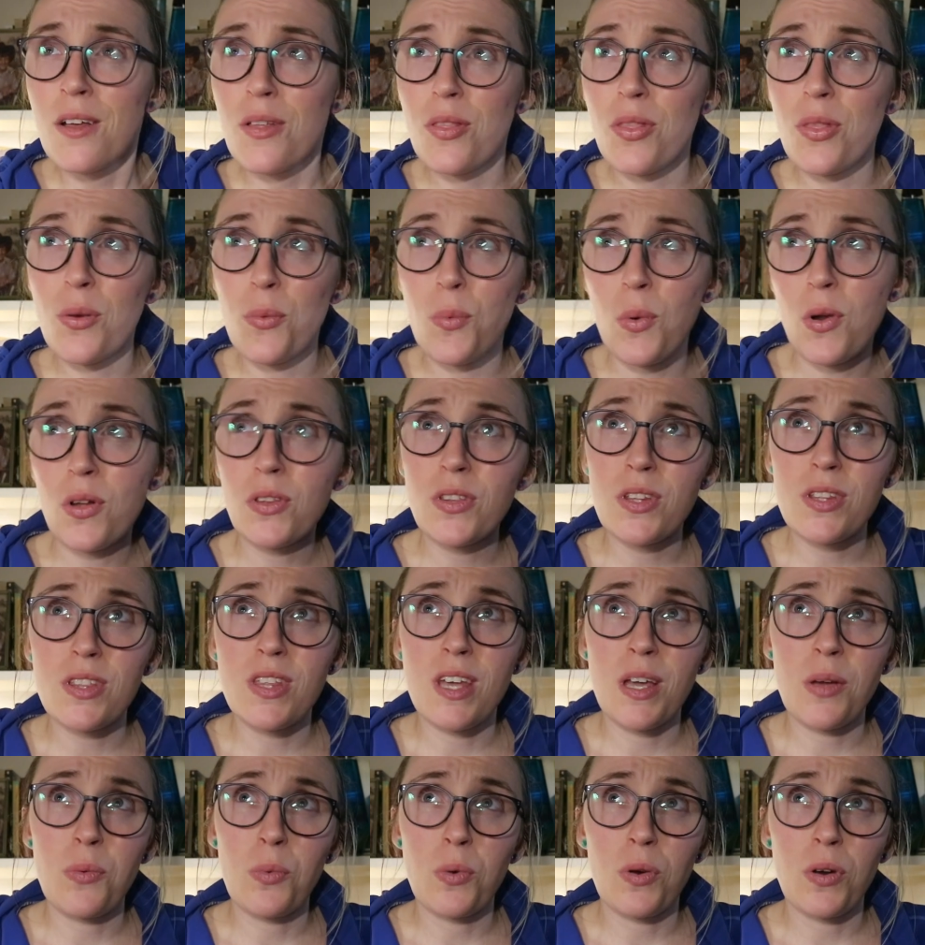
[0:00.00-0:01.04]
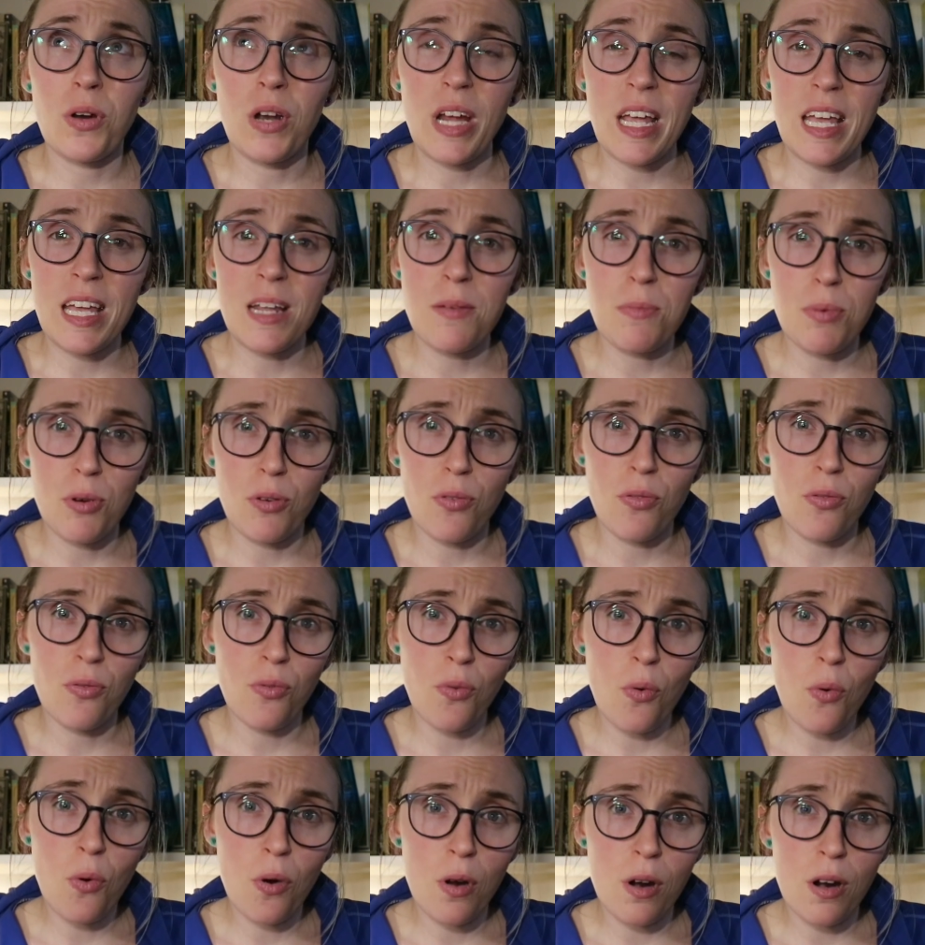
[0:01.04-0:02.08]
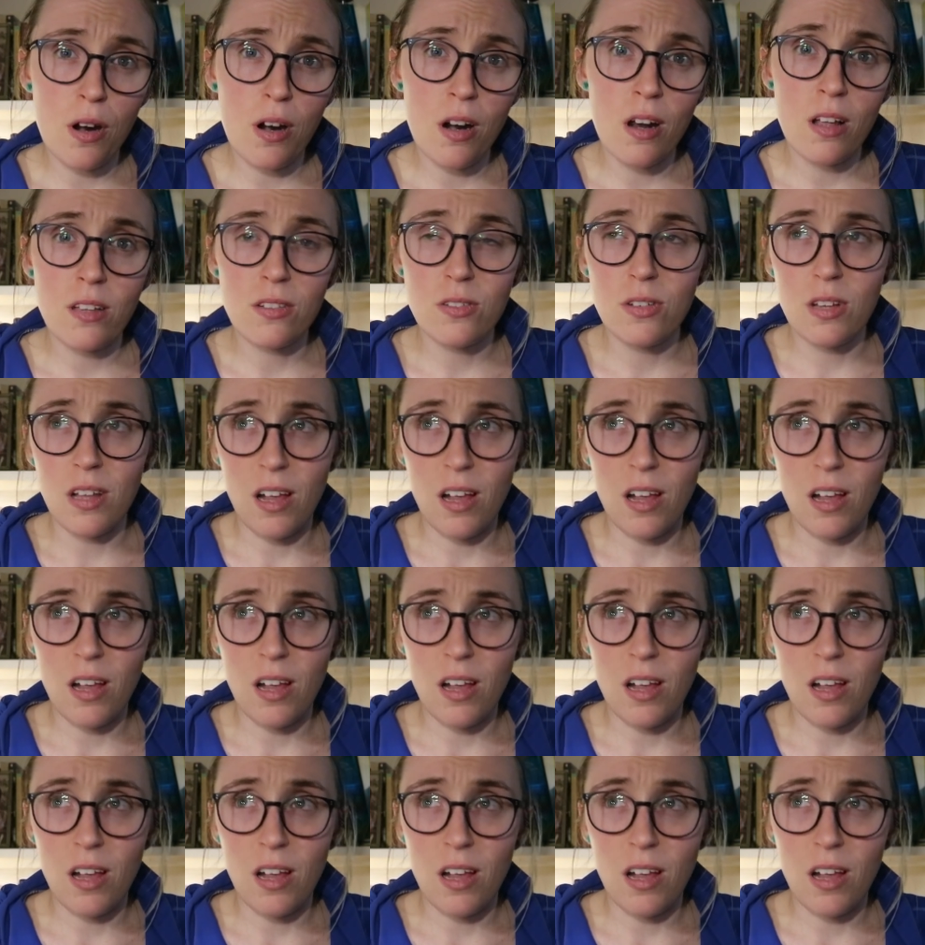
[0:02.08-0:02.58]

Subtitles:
the world that they were in before.